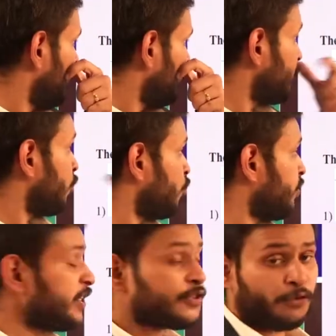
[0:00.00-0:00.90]
This
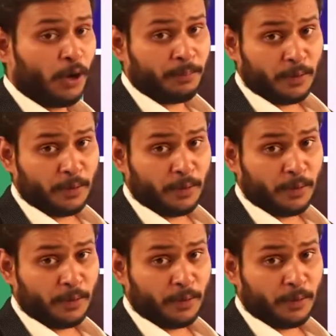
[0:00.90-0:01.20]
question is from